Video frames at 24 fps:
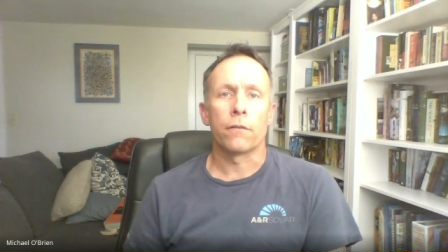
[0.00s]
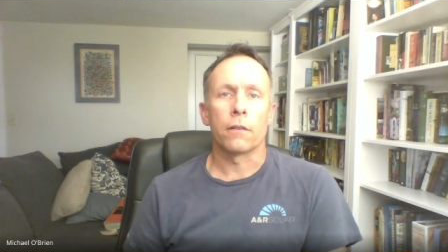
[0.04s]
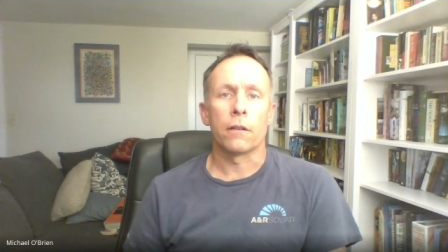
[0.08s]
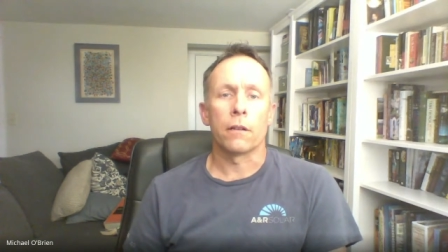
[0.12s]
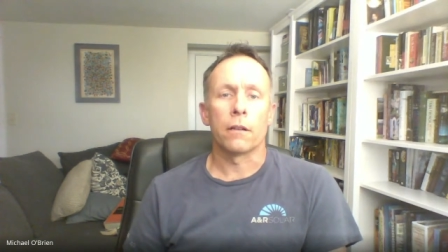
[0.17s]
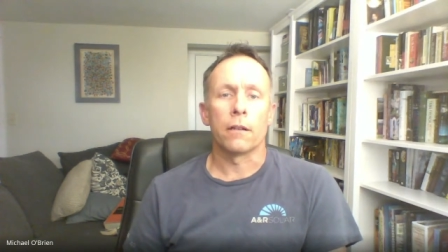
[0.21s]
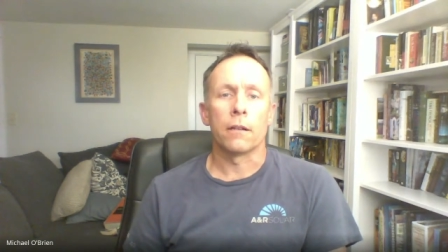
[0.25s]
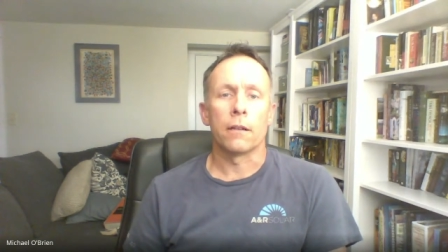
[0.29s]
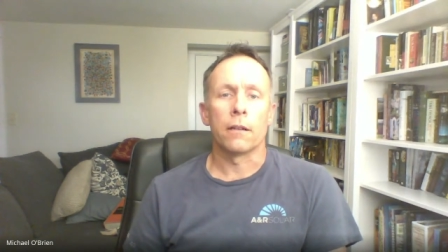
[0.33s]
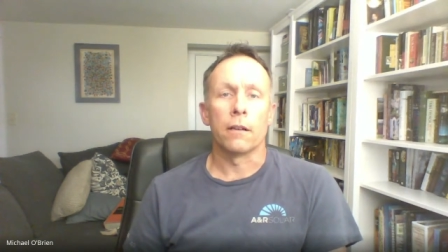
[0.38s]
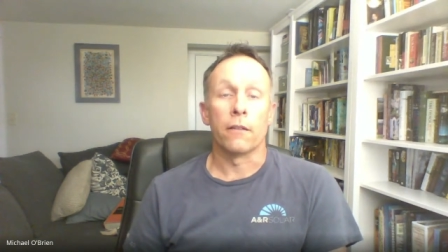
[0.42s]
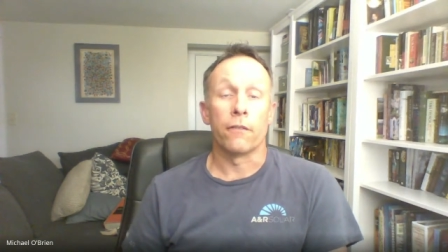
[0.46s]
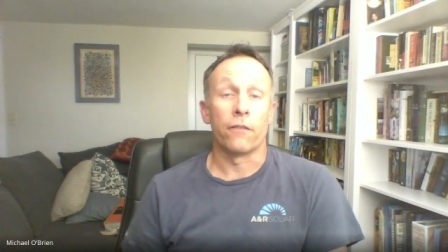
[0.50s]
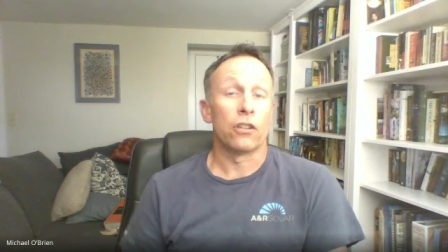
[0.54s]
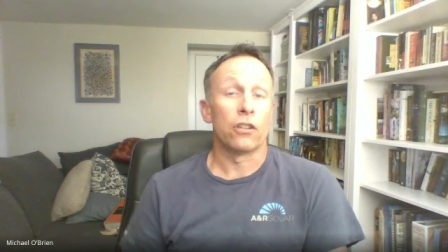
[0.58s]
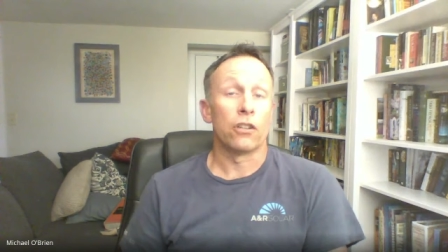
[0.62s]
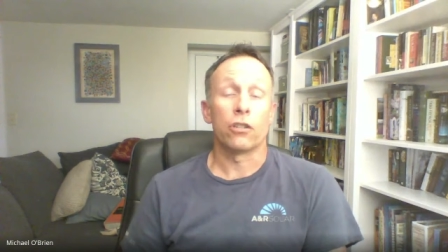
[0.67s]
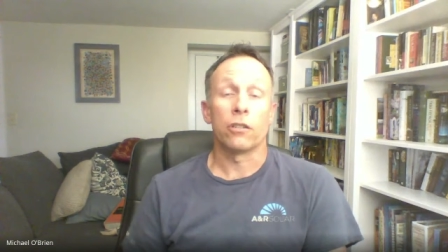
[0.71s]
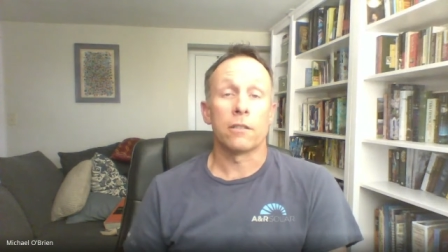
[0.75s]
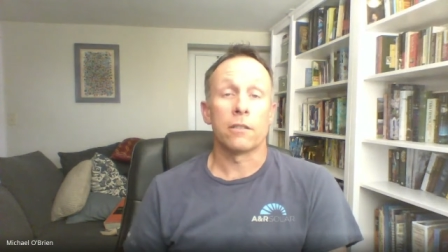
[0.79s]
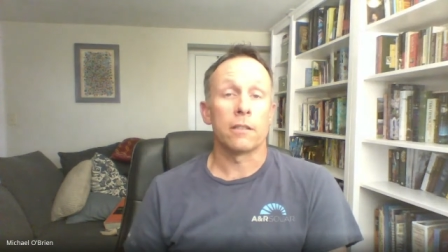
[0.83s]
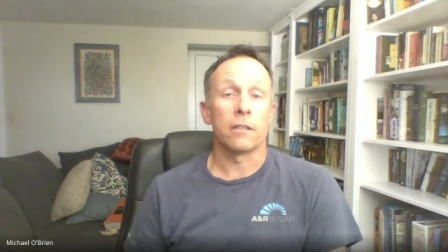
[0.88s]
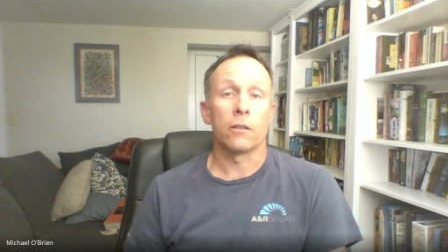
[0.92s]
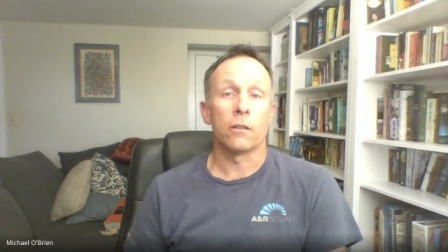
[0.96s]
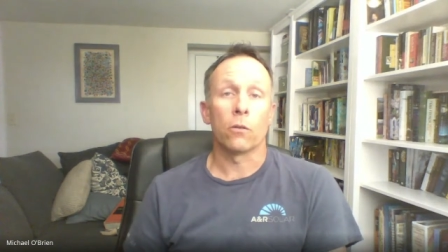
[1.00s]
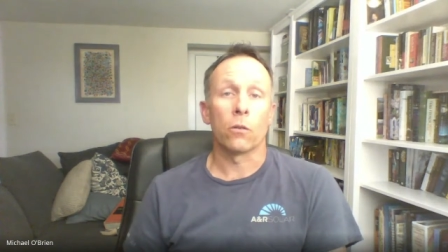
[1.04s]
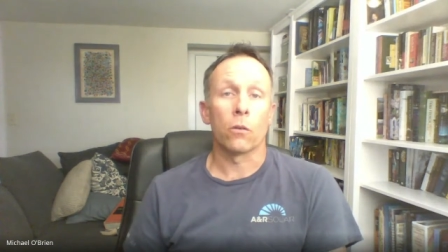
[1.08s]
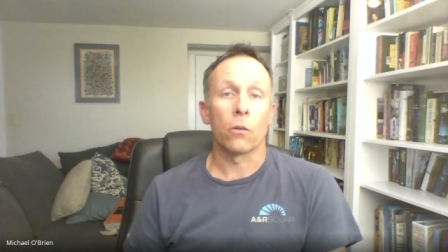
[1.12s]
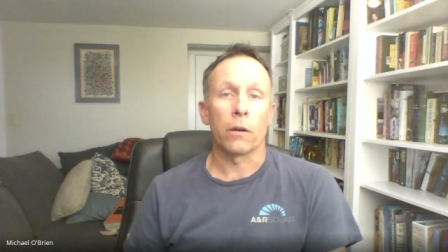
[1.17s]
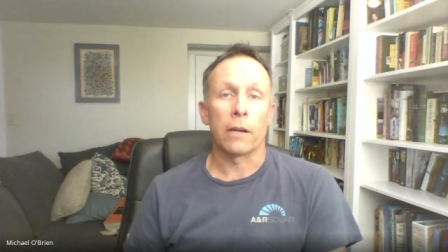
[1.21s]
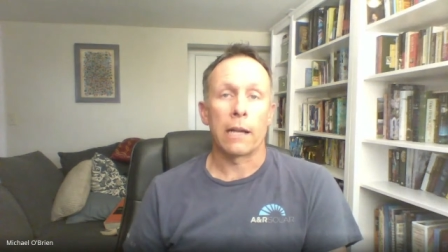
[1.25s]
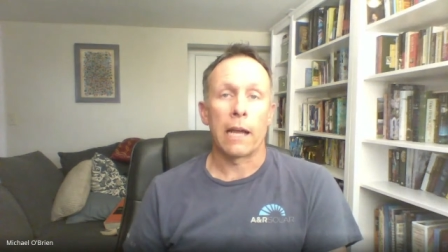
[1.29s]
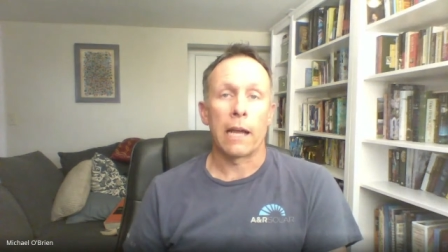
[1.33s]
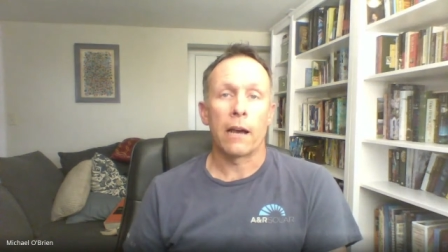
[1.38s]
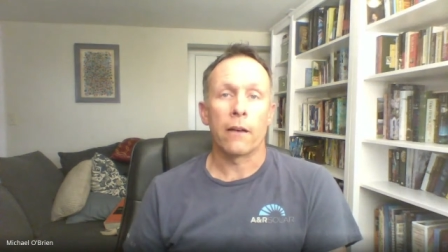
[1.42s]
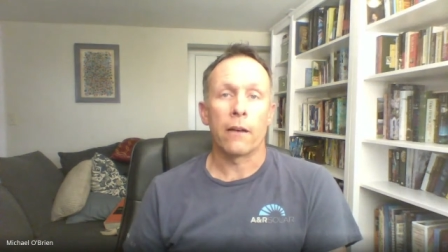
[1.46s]
uh, efficiency or
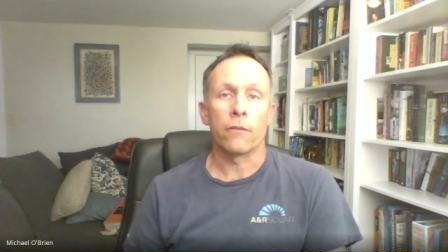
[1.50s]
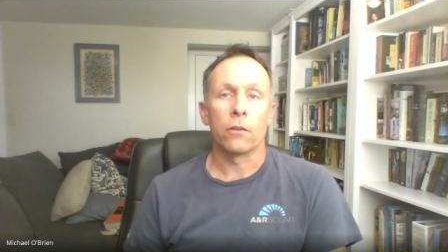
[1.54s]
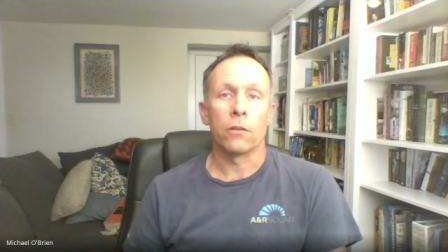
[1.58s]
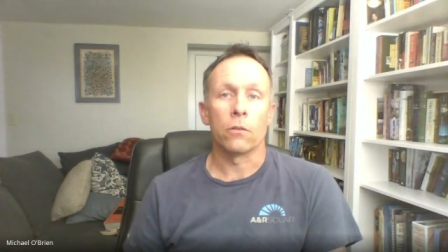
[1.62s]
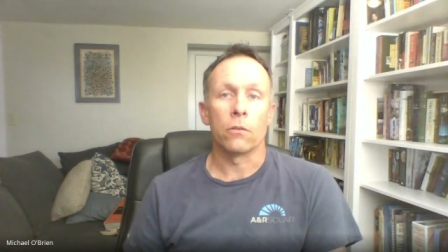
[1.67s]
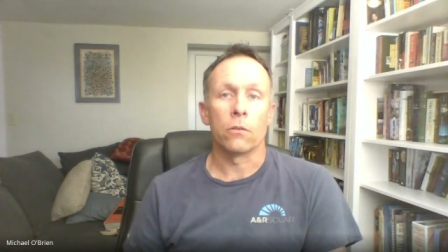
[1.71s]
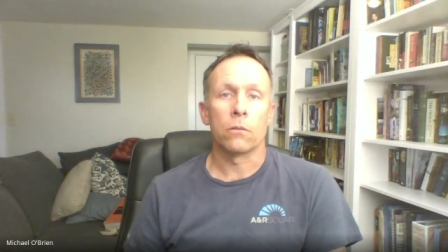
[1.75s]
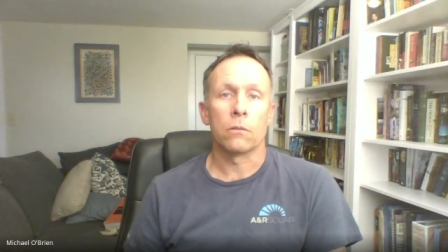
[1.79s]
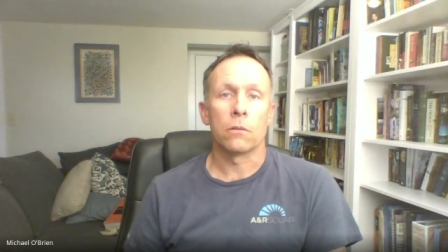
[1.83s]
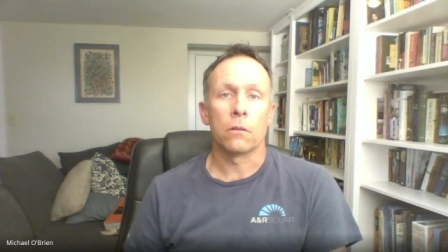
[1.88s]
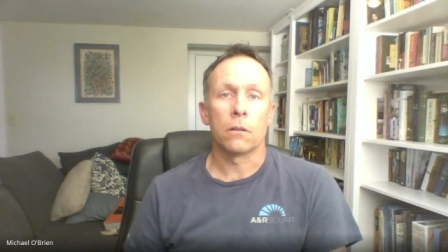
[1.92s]
what have you